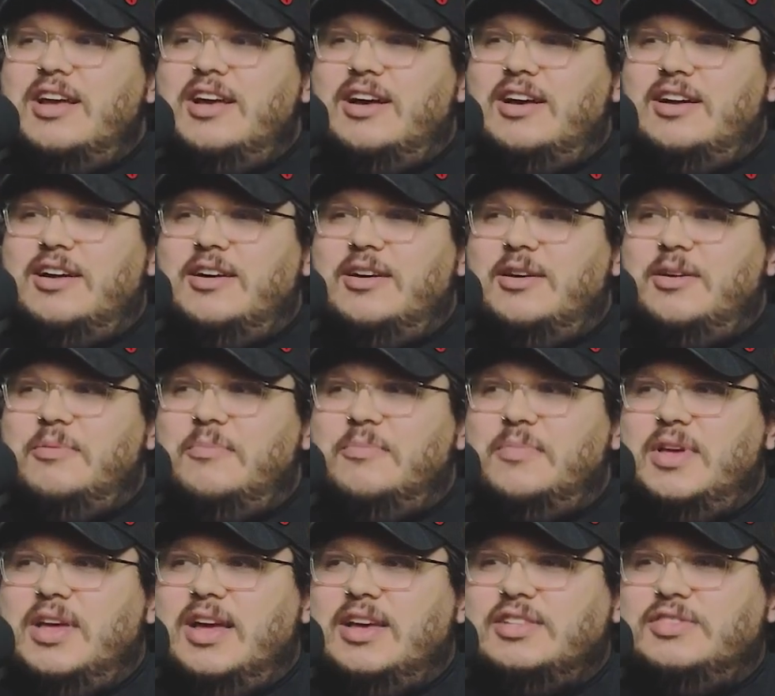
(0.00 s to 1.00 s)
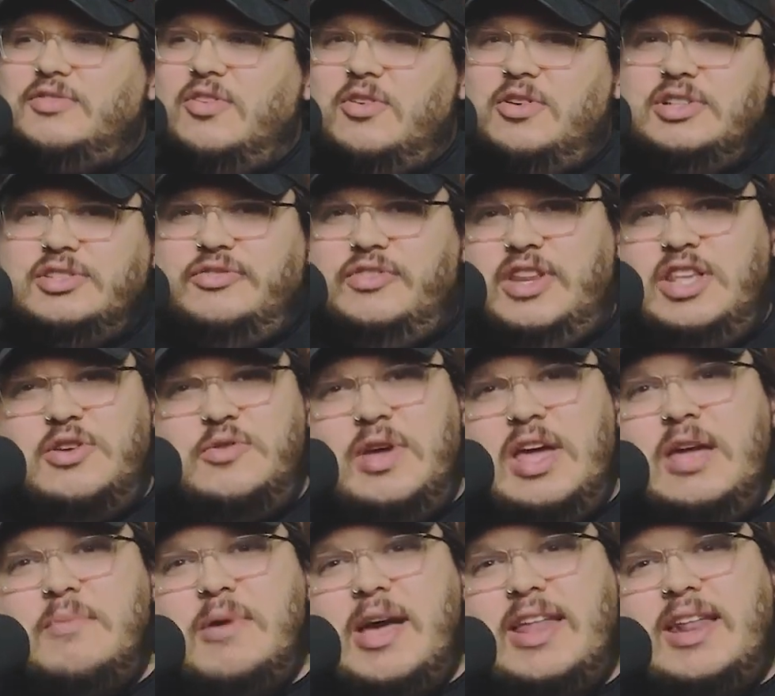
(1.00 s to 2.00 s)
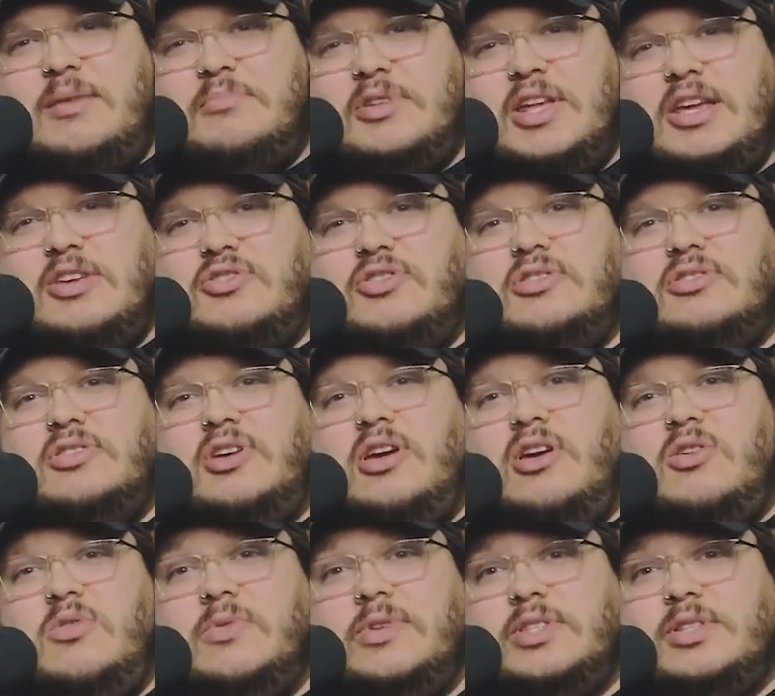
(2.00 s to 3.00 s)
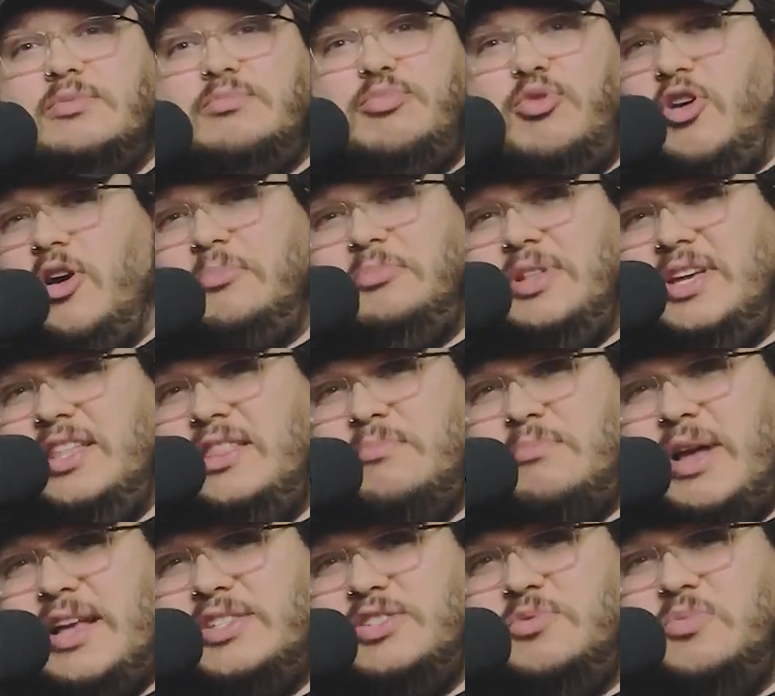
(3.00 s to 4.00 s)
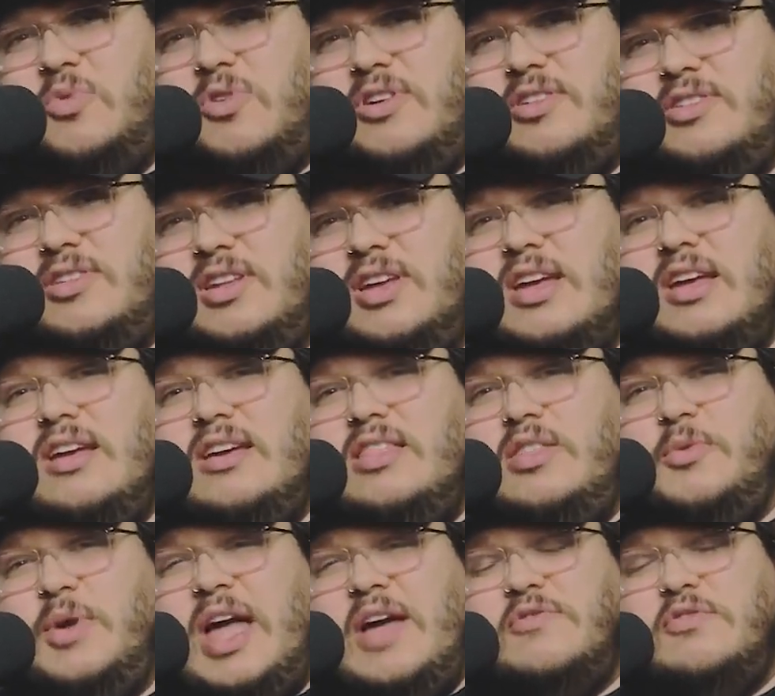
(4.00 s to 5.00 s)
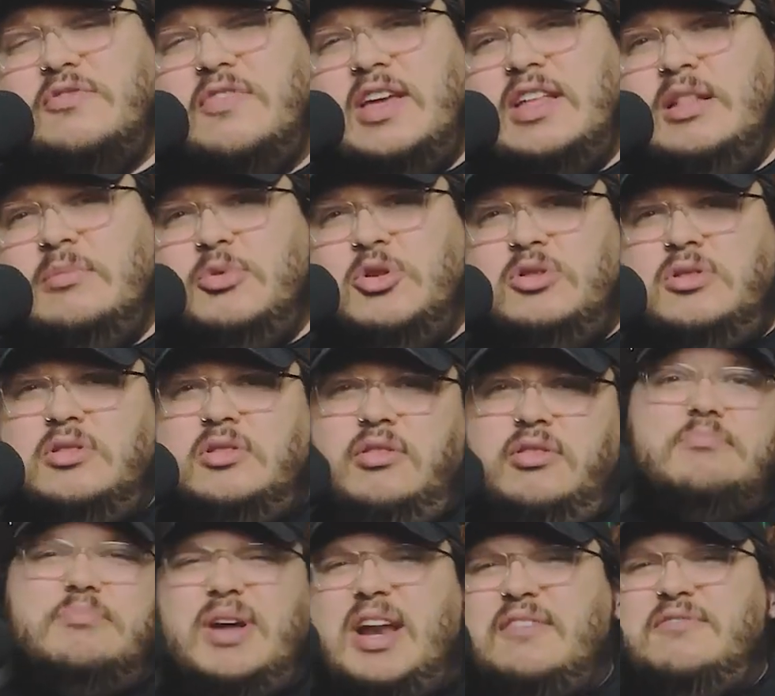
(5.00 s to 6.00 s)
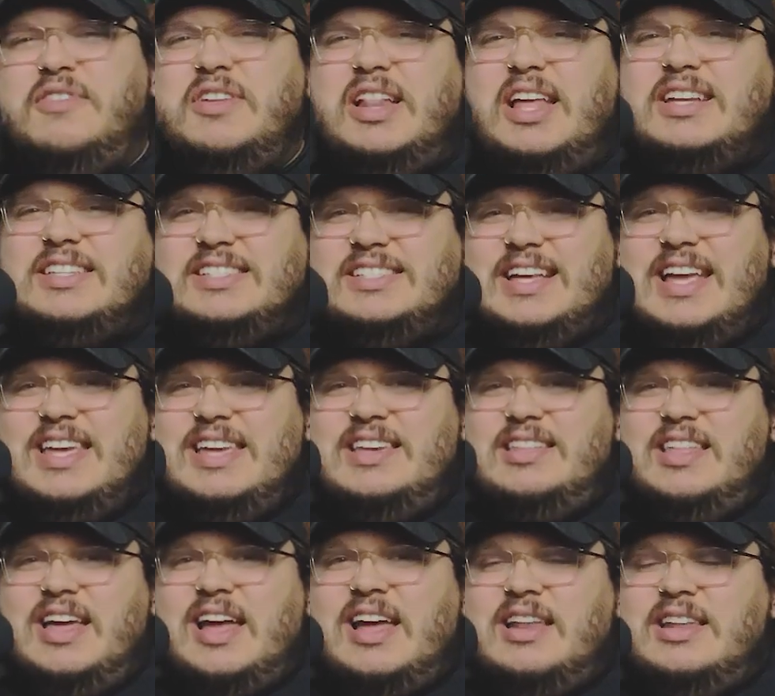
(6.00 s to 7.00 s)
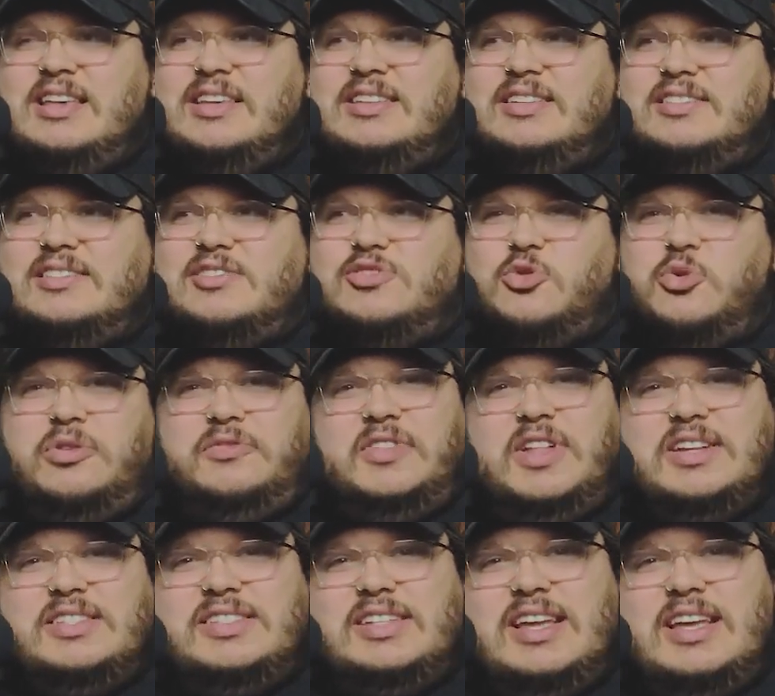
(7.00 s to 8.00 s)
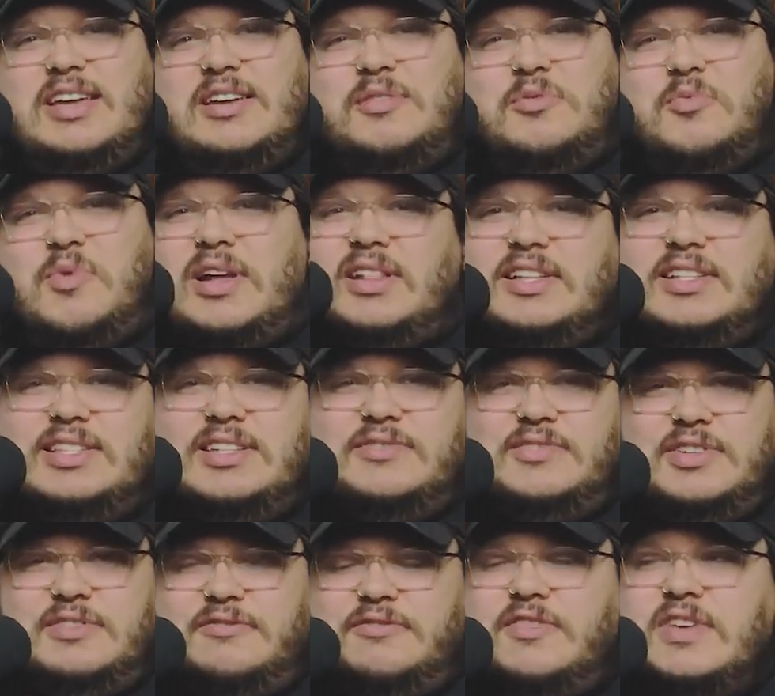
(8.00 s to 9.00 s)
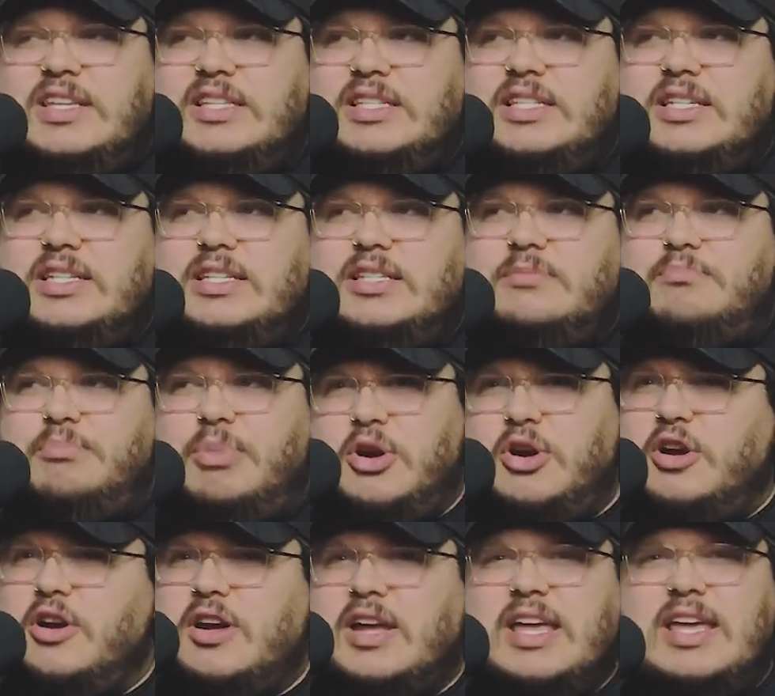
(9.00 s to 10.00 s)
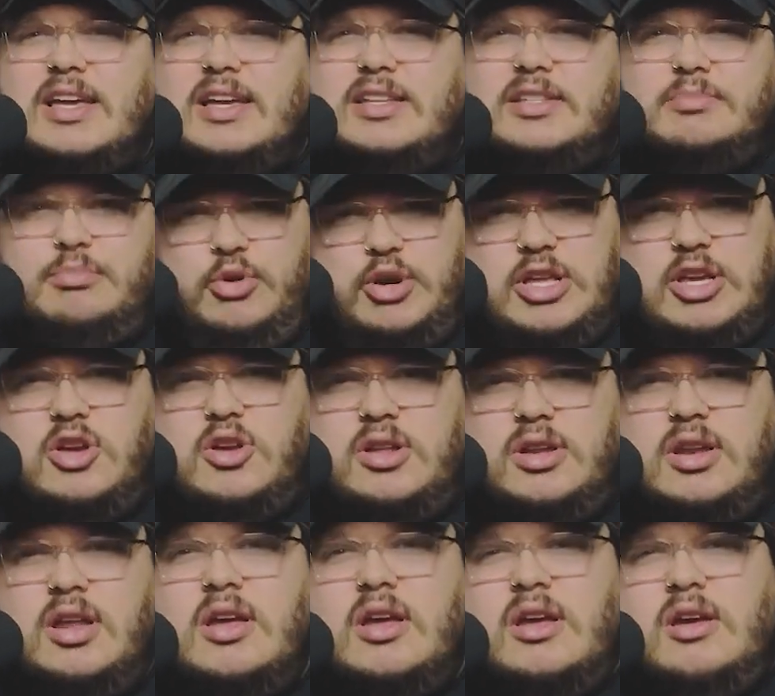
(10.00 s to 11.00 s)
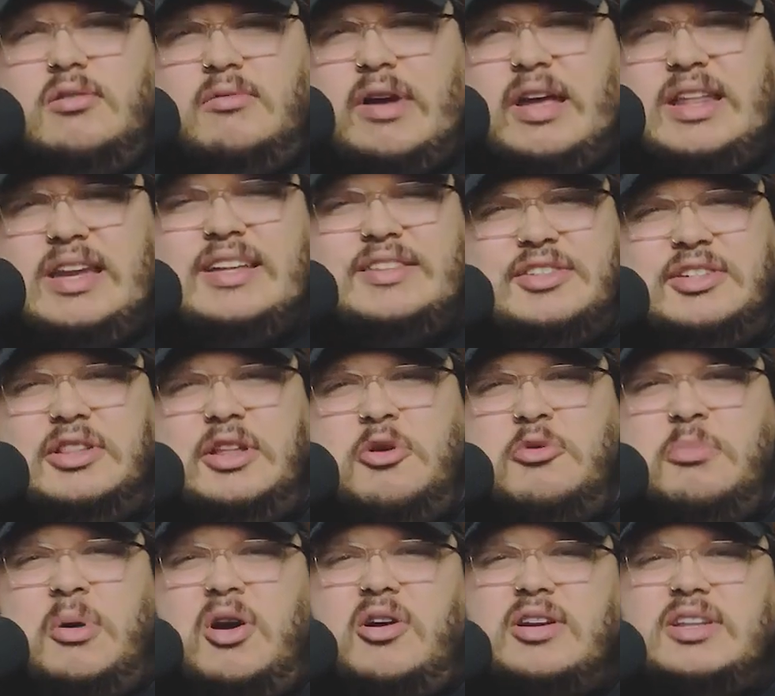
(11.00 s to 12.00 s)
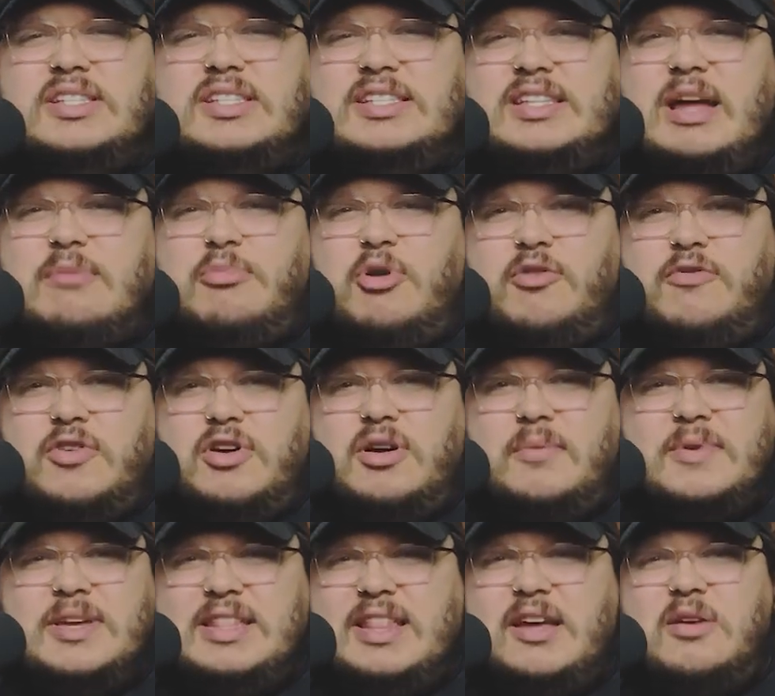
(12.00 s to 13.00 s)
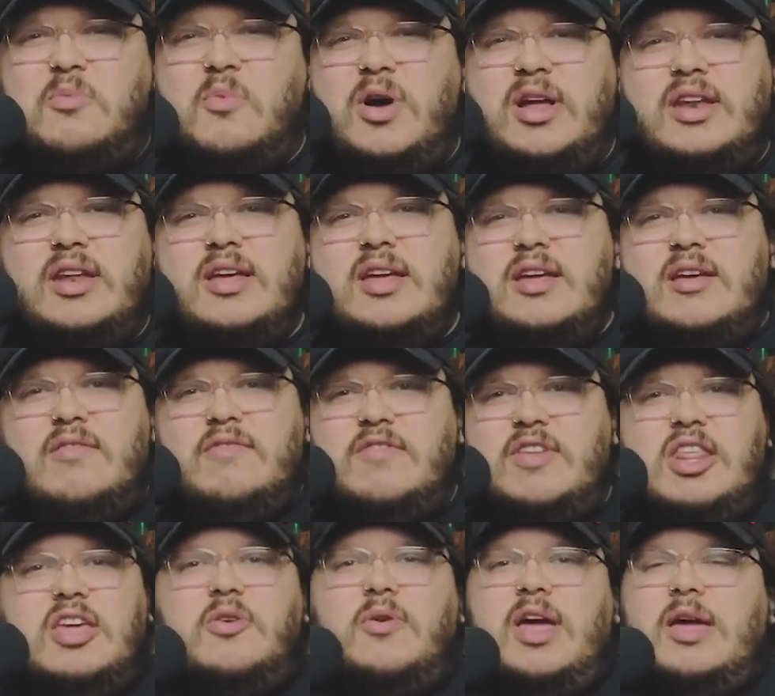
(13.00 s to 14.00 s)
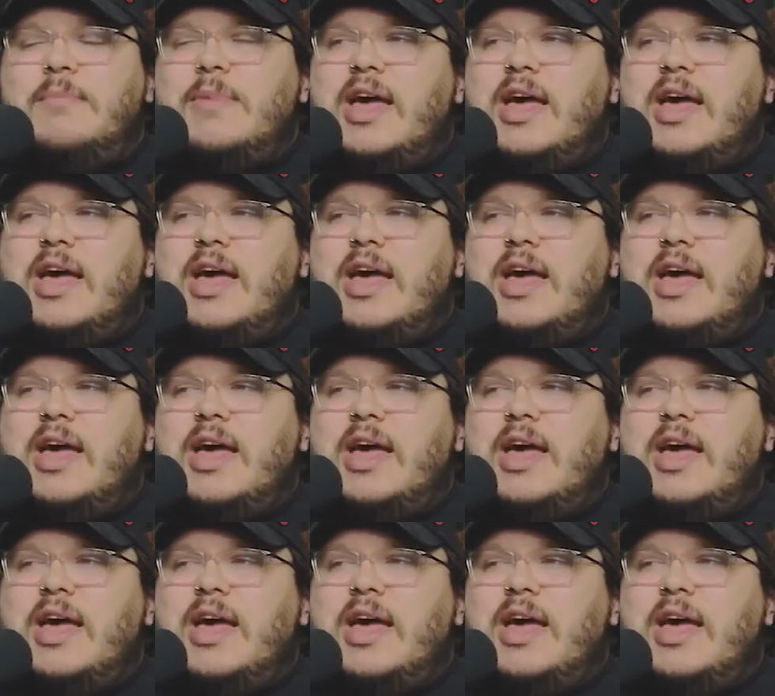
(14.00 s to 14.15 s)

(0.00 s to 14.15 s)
Um, as far as video game adaptations go, it's probably the best one that we have available. But I feel like saying that is sort of like saying relative to feces, Burger King is pretty good, right? It's a low bar to step over. I mean, like what video game